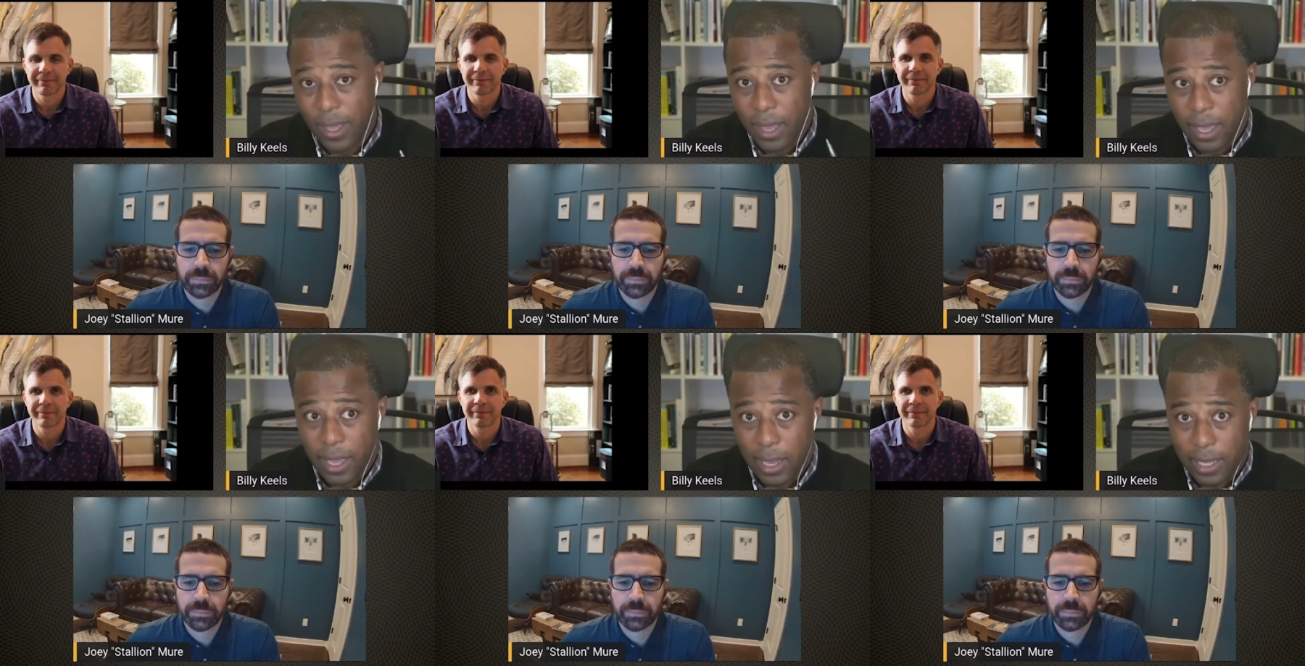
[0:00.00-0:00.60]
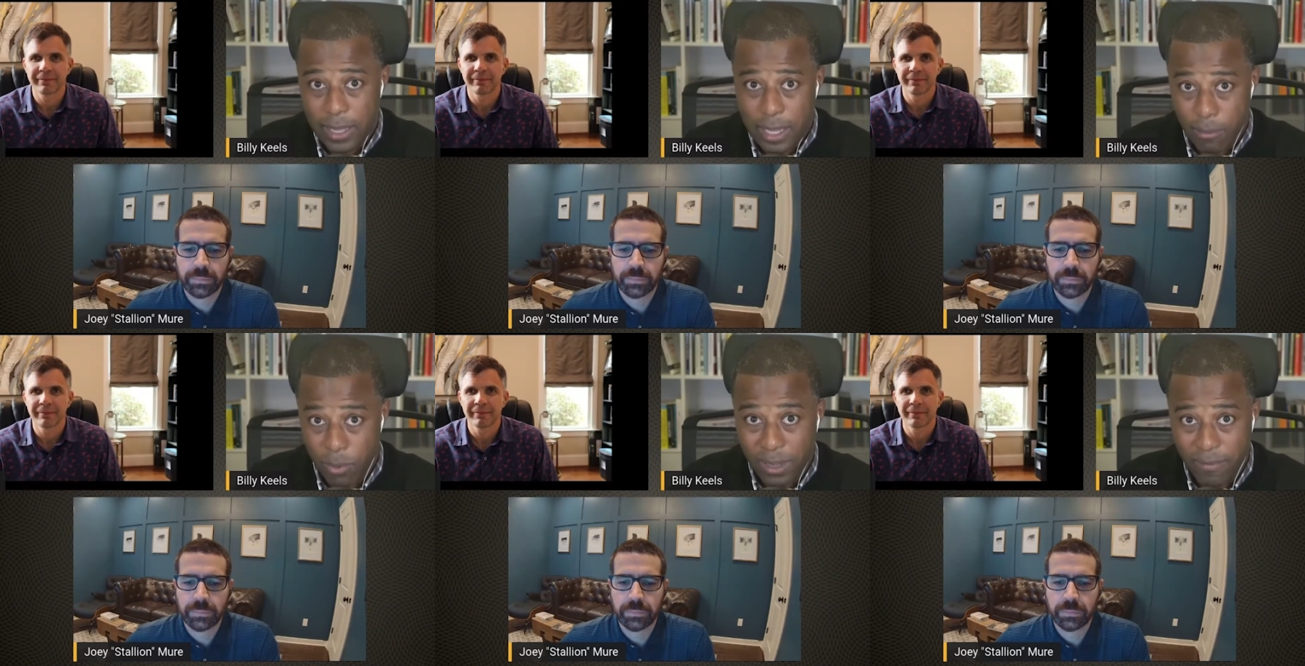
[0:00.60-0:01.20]
Speaker 1: uh, in, in
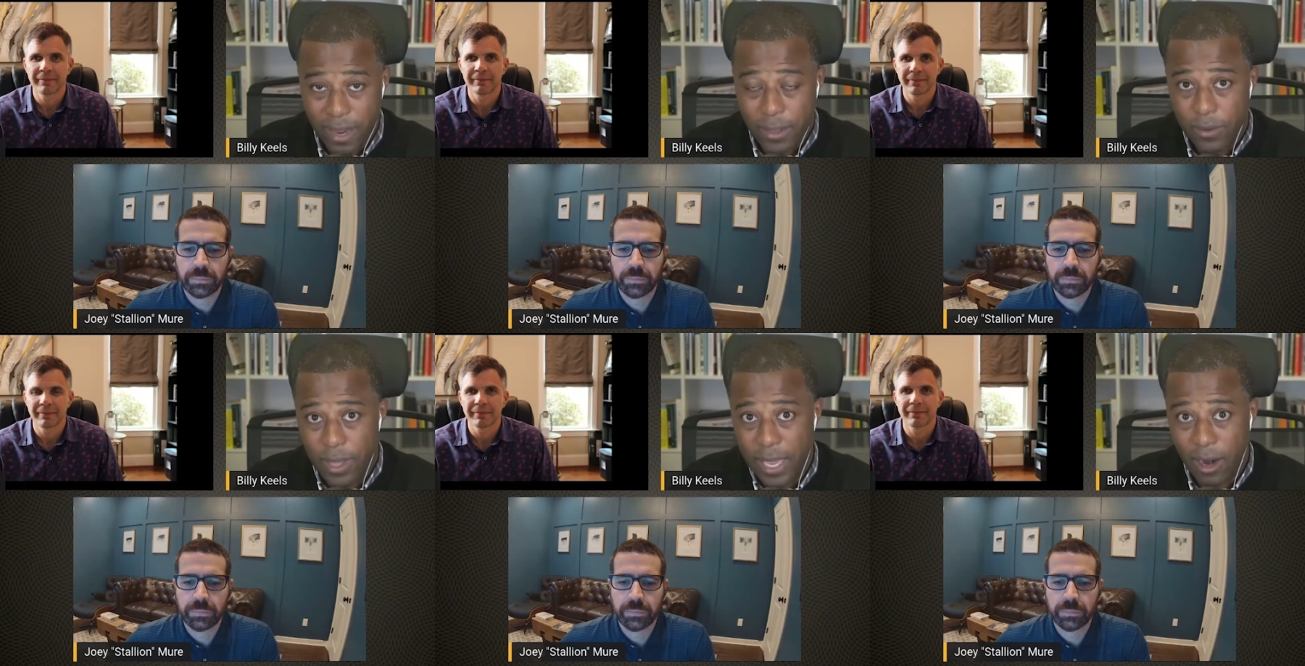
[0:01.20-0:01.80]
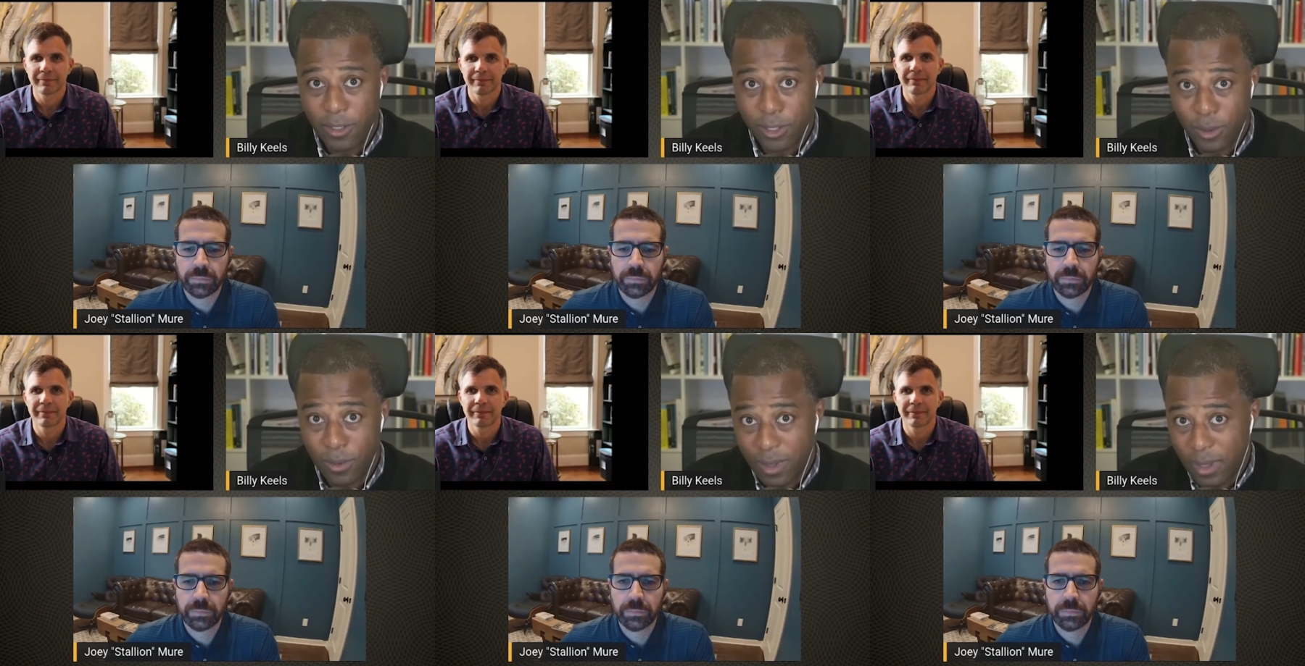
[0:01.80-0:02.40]
bringing value. And also,
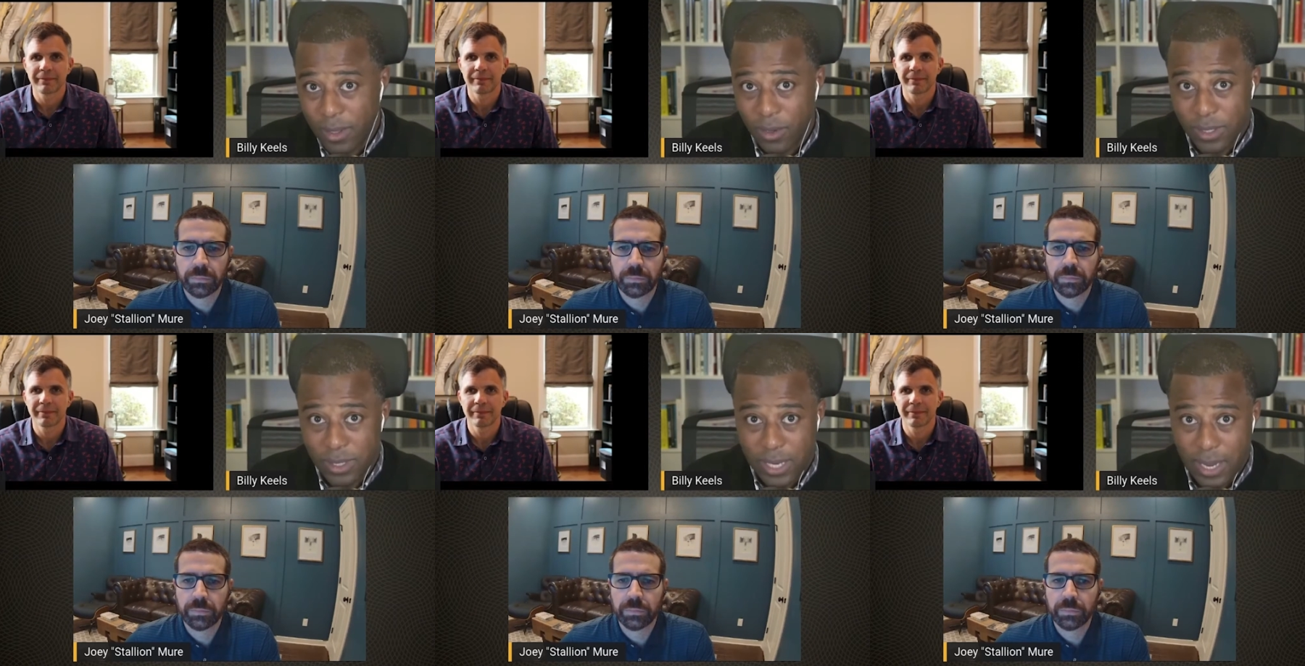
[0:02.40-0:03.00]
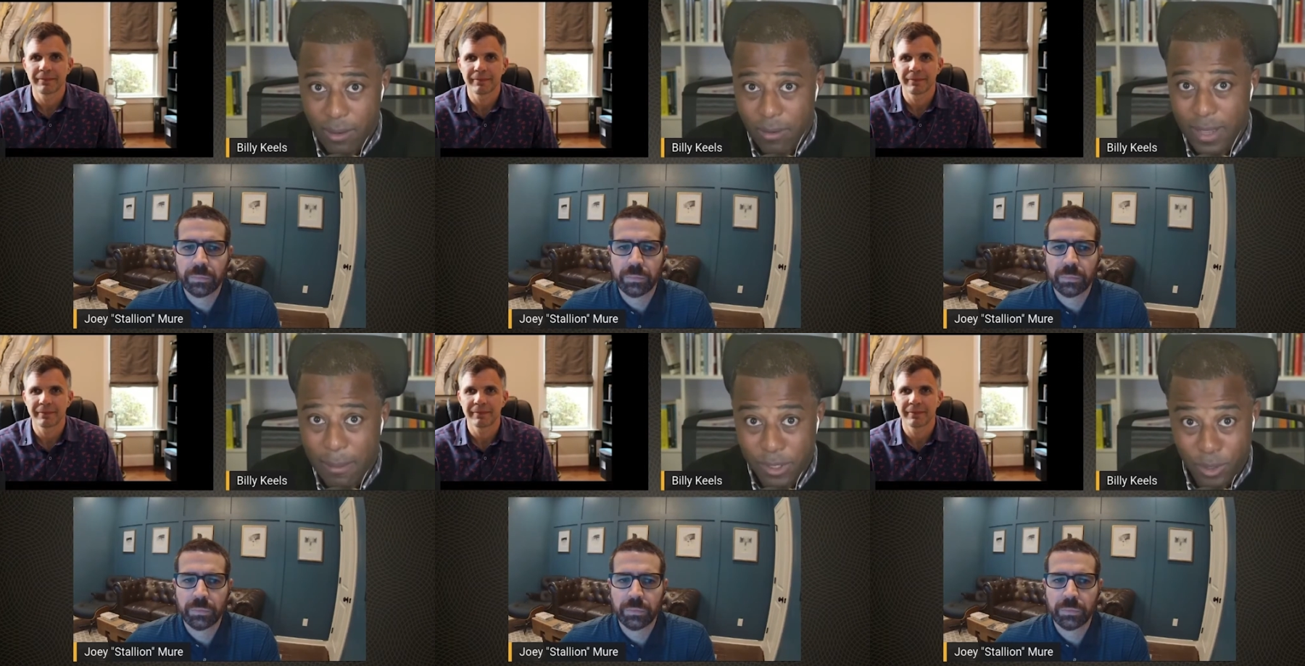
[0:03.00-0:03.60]
you can check out
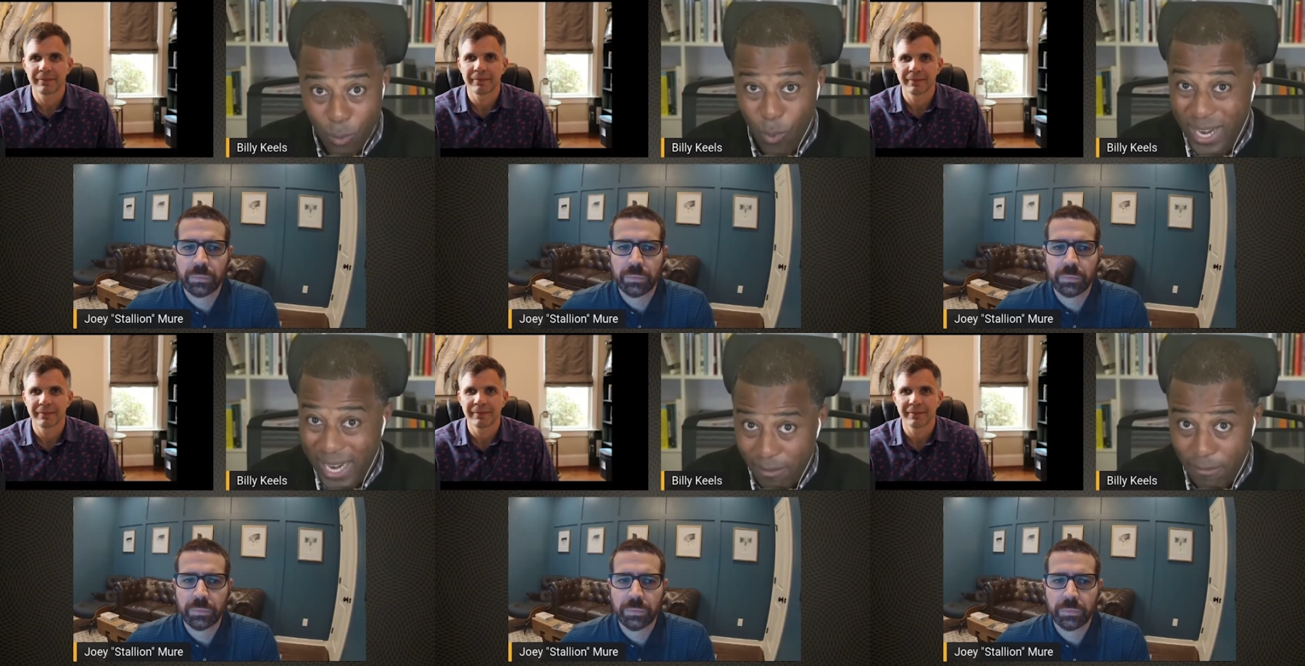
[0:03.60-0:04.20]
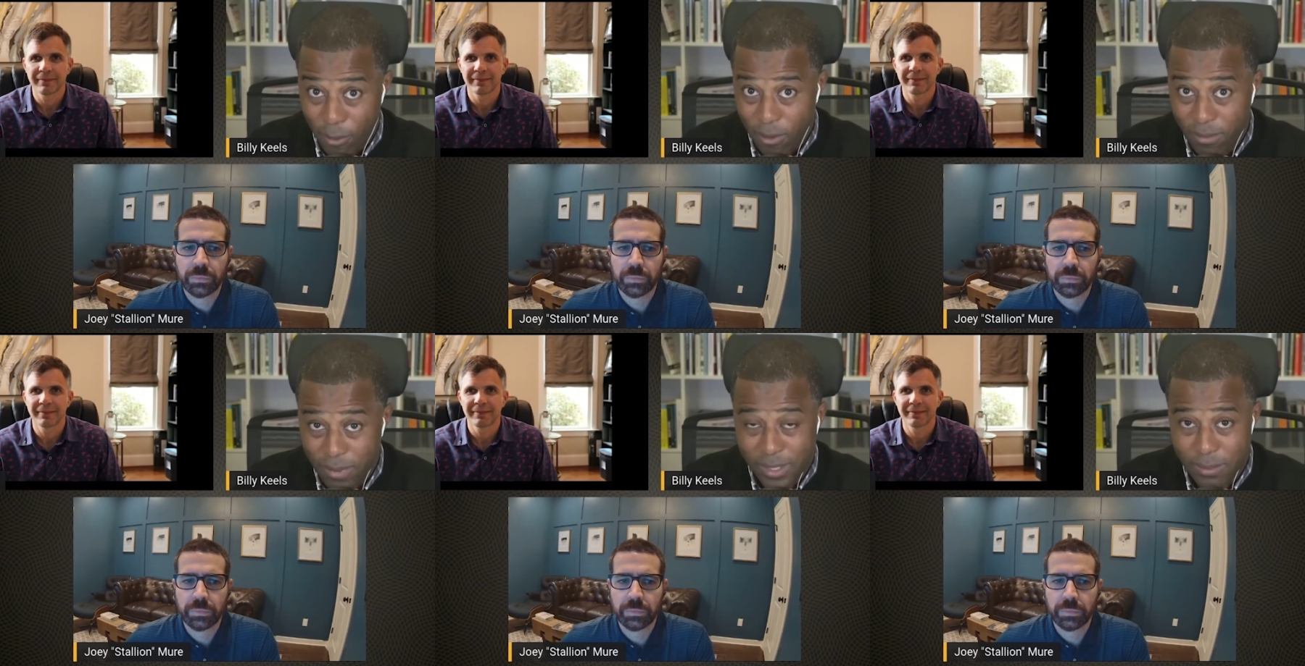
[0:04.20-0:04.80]
episode 184
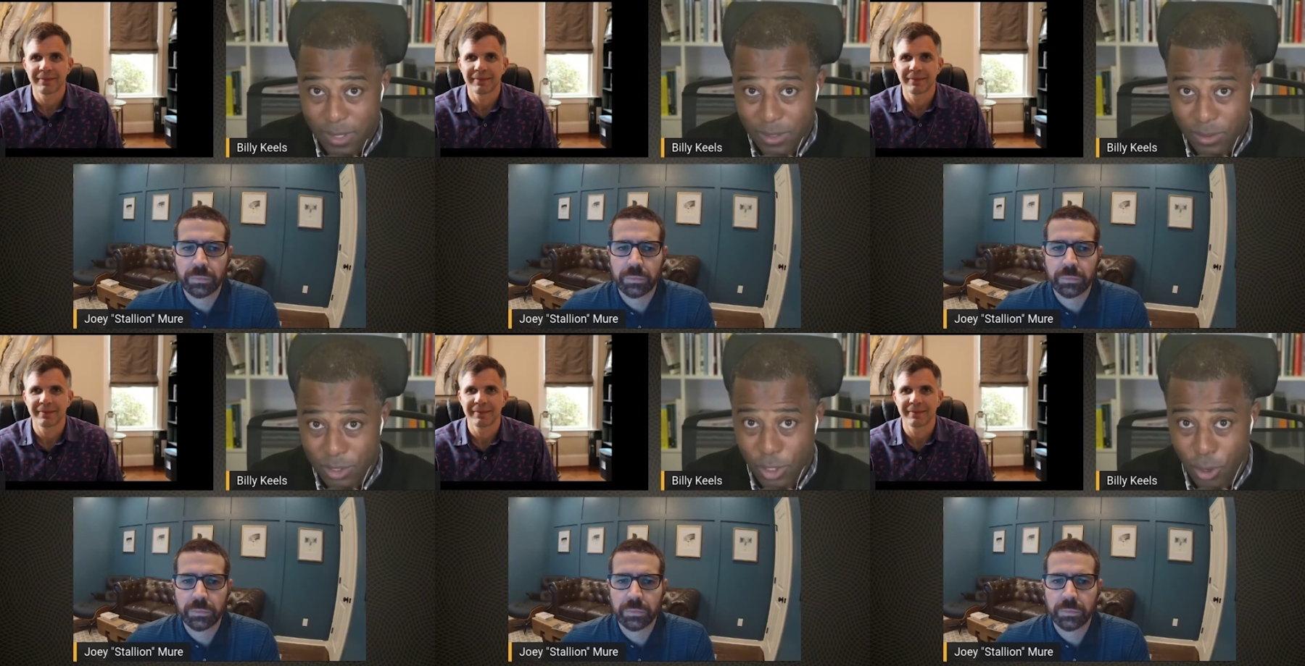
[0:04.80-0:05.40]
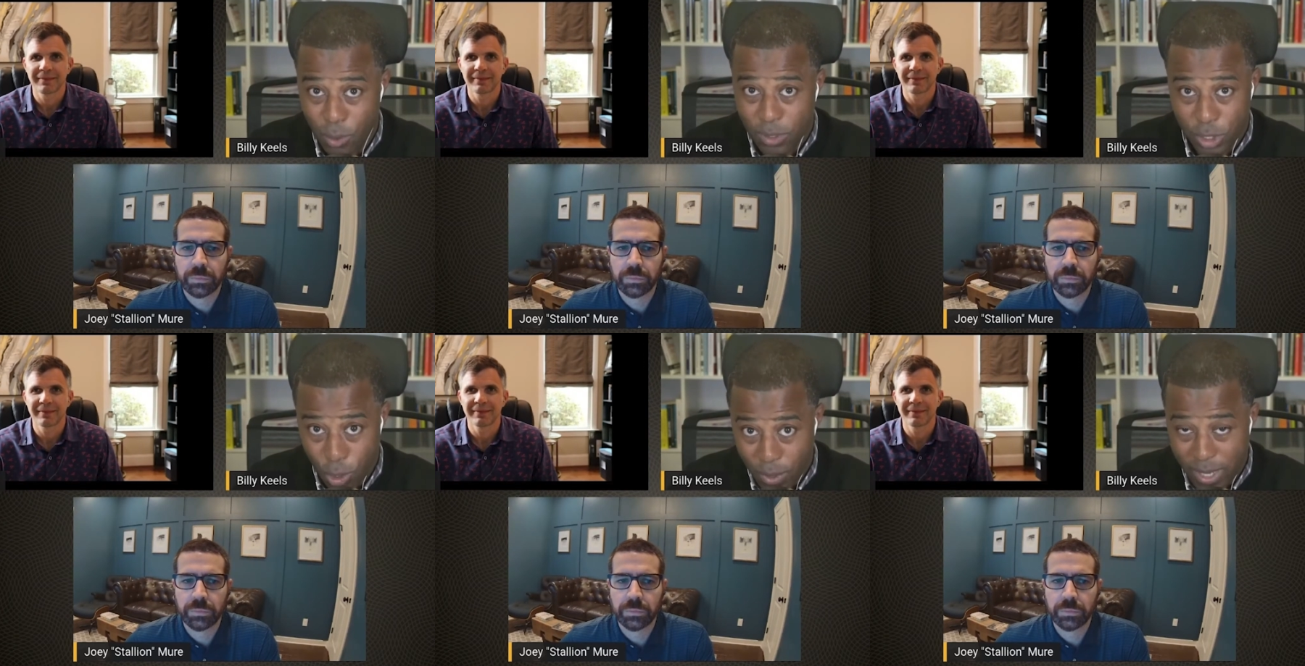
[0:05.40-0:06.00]
because Mr. Jo-
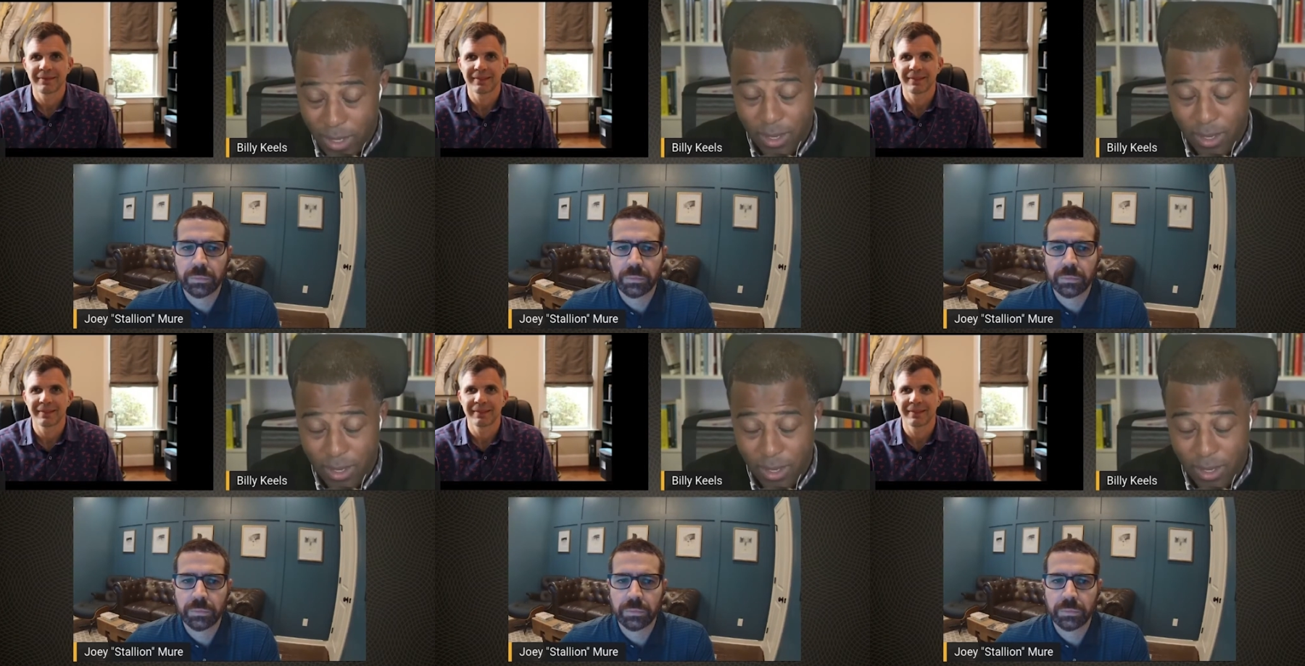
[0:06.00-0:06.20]
Joey